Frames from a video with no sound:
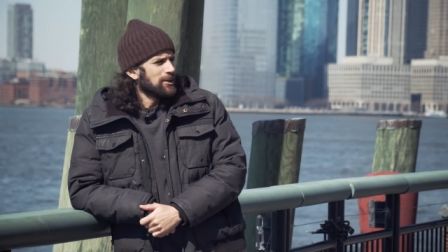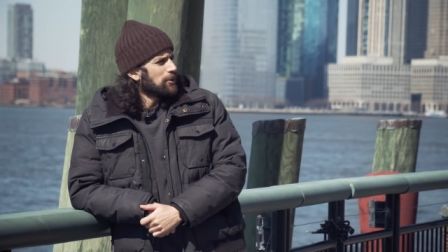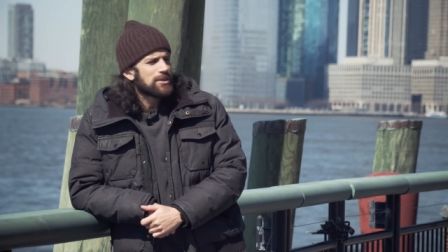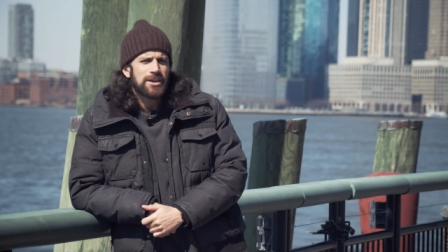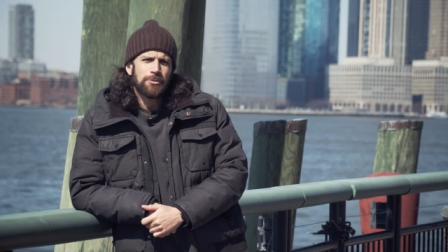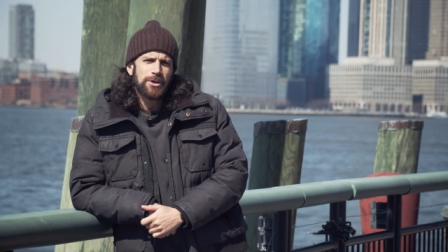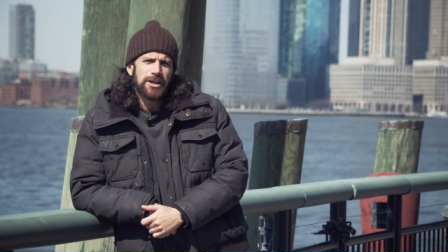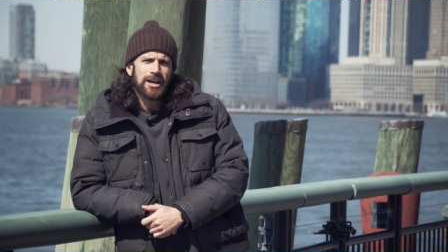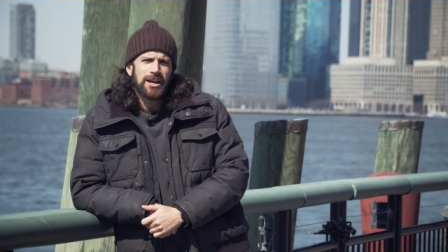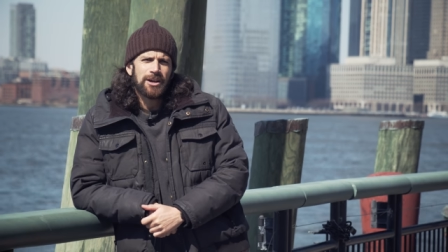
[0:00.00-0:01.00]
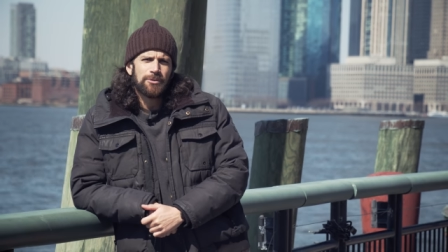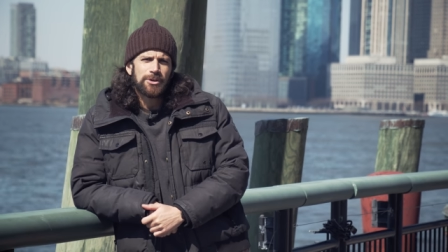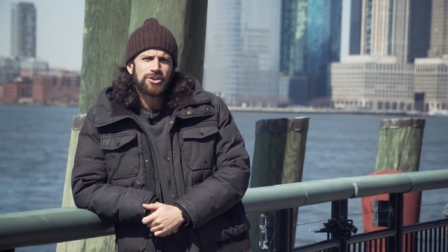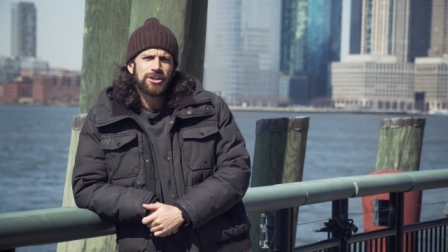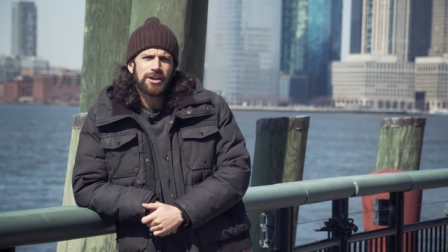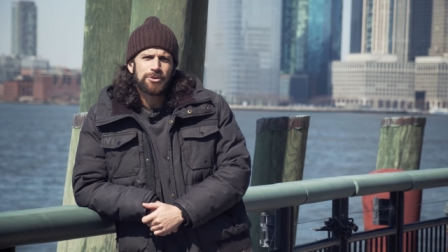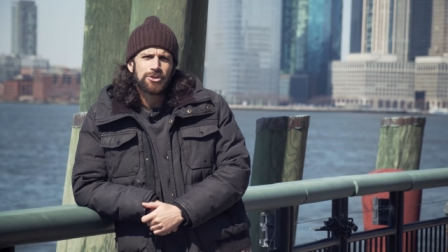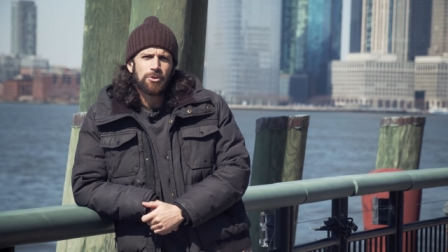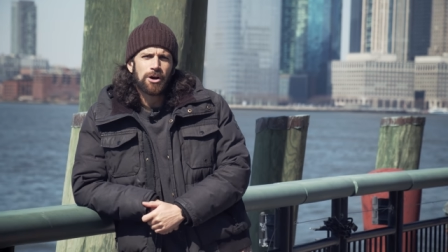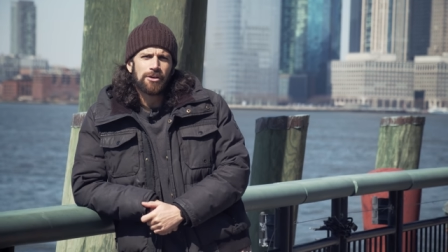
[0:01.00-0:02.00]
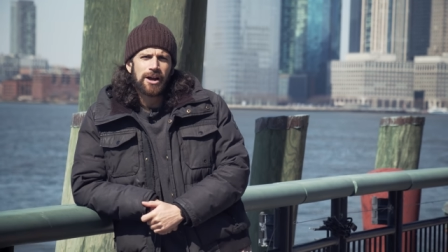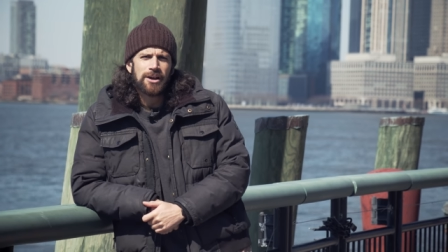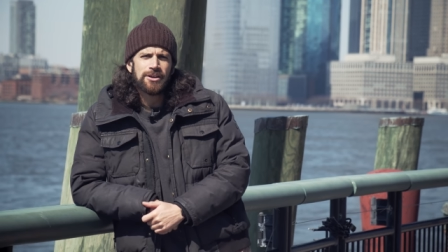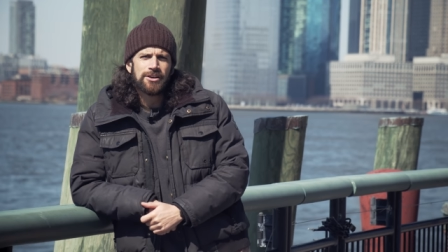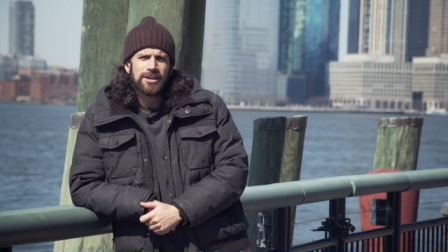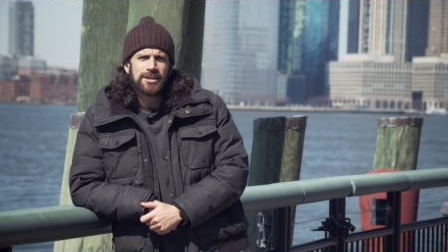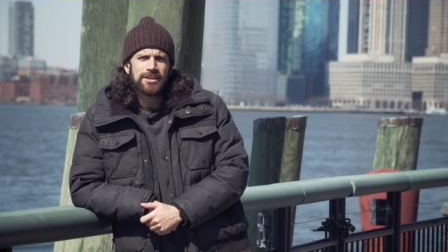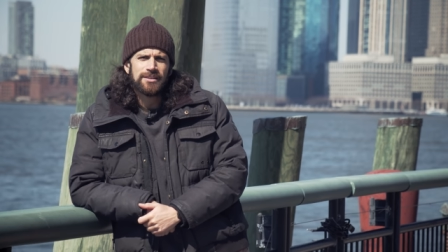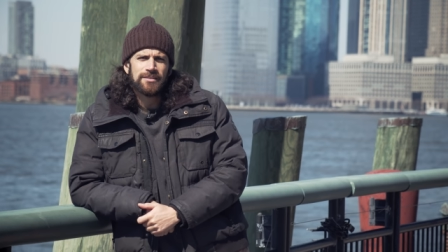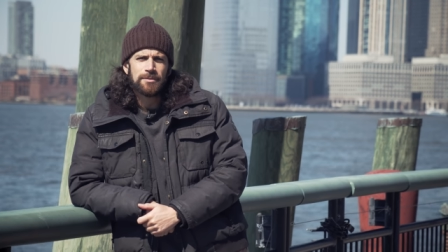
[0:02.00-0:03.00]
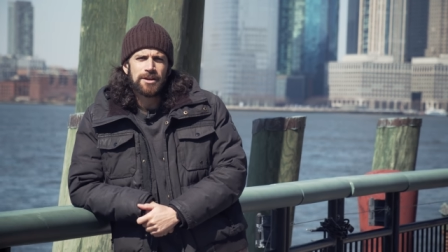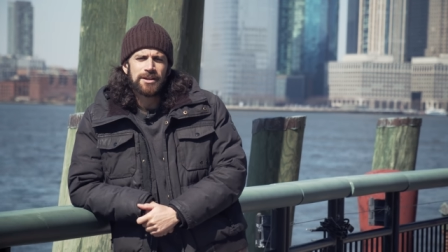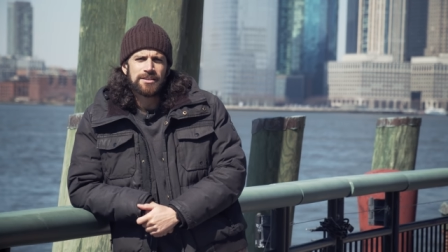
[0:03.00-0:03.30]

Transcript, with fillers: What do you think we uh, we should uh, we should walk around here and get get some uh,